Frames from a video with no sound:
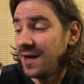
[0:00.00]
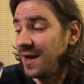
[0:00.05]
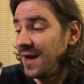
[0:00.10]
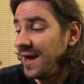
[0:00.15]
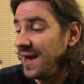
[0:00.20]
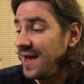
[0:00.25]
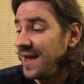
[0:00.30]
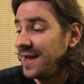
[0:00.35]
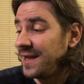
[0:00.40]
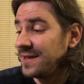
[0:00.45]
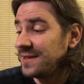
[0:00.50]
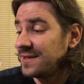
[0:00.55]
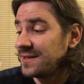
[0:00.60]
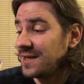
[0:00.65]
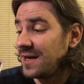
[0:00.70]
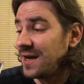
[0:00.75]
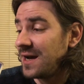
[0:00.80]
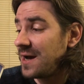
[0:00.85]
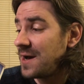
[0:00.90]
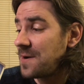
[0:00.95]
and
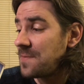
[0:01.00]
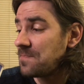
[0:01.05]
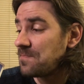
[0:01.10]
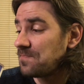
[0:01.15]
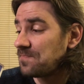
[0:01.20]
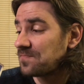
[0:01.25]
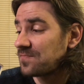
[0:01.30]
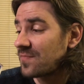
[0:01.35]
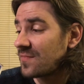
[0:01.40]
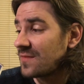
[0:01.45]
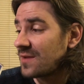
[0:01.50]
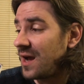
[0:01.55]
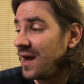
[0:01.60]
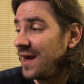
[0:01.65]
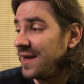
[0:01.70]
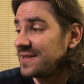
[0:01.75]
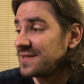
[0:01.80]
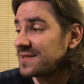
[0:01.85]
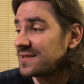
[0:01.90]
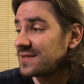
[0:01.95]
um
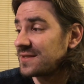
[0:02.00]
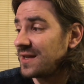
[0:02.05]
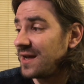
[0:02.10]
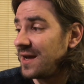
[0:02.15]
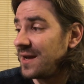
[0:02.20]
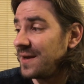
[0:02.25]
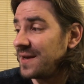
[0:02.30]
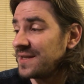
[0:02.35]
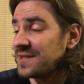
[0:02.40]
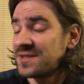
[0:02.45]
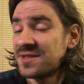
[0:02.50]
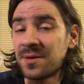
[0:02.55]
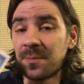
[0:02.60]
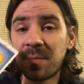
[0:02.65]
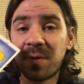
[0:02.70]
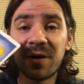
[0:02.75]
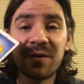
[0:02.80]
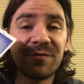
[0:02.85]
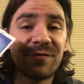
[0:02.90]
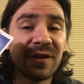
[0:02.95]
uh, it's uh, it's the
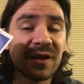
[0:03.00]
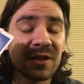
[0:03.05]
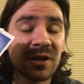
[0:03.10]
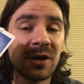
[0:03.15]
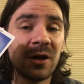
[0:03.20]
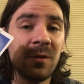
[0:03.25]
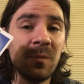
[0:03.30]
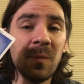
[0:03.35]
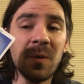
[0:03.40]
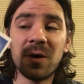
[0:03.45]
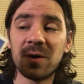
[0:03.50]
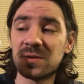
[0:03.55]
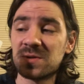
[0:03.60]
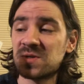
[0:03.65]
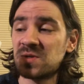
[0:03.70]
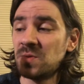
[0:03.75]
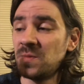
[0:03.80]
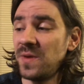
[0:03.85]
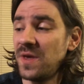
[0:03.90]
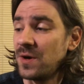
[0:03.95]
perfect combo
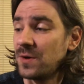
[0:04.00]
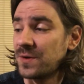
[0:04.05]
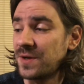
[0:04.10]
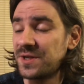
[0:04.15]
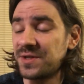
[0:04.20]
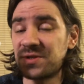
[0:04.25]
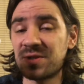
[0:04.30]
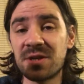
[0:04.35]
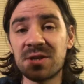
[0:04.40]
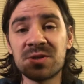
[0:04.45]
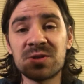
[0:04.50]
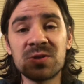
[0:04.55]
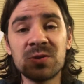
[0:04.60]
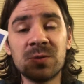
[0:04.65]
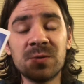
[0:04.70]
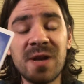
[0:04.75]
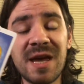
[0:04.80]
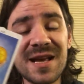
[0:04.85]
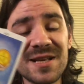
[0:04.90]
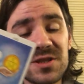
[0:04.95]
to be honest.
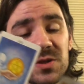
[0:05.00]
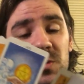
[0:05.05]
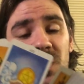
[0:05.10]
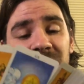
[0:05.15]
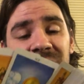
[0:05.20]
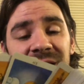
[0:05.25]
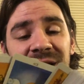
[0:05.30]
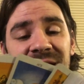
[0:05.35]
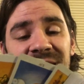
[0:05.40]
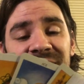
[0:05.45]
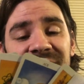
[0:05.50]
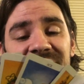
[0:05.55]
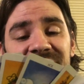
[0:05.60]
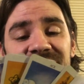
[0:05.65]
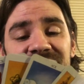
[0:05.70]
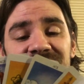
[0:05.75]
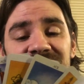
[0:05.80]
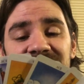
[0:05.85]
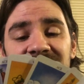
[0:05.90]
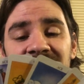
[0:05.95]
So next one it
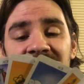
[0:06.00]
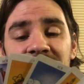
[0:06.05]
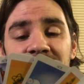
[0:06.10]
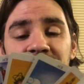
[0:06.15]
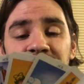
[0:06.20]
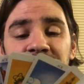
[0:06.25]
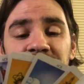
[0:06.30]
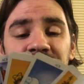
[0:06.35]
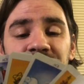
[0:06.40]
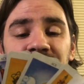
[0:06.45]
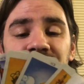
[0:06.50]
is um,